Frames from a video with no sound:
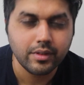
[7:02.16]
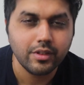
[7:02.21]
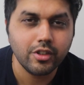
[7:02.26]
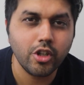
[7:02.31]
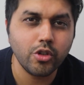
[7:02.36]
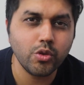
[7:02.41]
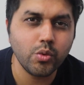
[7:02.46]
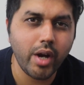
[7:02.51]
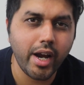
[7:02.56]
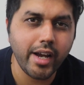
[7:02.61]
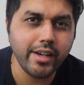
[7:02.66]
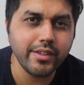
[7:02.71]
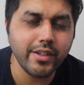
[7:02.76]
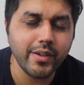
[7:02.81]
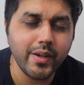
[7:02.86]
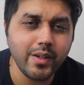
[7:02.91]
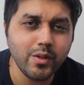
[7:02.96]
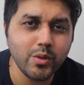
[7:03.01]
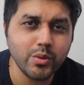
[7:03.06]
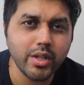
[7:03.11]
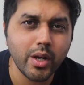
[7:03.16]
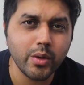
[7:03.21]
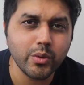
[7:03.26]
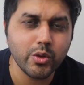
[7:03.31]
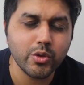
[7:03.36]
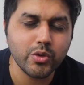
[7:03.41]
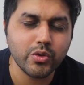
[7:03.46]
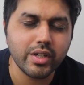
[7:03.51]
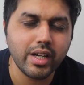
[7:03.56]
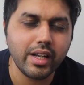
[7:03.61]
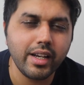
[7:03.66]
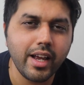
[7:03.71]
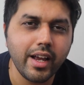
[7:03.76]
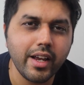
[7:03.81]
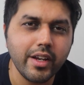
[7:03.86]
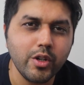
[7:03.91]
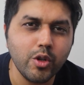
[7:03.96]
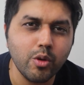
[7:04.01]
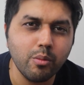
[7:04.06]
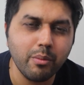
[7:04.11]
Now, to enter into South
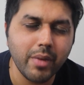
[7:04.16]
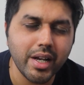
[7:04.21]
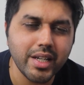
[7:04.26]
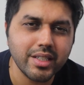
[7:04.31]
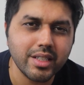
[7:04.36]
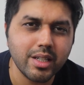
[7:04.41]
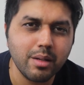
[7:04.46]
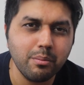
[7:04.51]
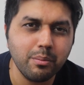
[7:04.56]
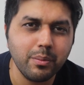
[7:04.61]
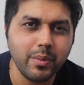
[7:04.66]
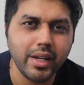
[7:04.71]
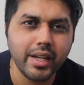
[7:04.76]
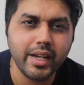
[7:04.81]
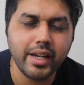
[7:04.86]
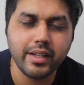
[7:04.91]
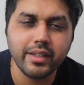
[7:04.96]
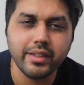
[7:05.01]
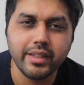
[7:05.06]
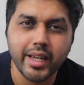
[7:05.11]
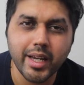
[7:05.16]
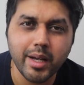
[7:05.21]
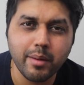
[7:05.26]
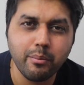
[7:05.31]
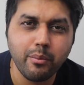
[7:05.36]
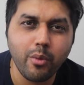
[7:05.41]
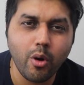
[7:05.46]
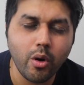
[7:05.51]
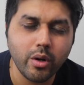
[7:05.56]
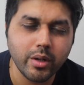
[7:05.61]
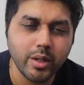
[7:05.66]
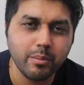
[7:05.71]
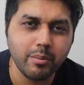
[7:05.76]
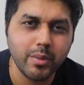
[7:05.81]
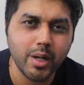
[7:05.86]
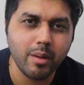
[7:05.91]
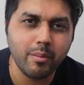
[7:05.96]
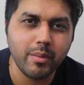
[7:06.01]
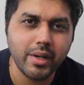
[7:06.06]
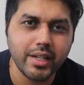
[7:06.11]
Australia, you must complete their border
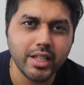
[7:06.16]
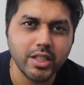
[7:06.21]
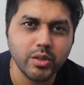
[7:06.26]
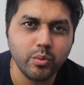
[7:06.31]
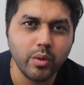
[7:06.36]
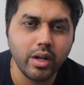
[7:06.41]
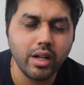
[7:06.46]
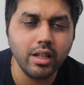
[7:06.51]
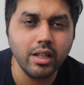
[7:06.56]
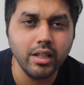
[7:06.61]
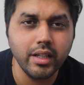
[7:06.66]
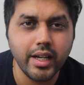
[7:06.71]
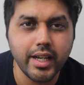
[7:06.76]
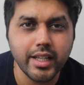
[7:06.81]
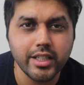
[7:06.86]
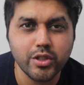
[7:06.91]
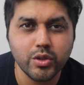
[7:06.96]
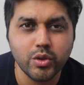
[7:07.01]
permit as well. It's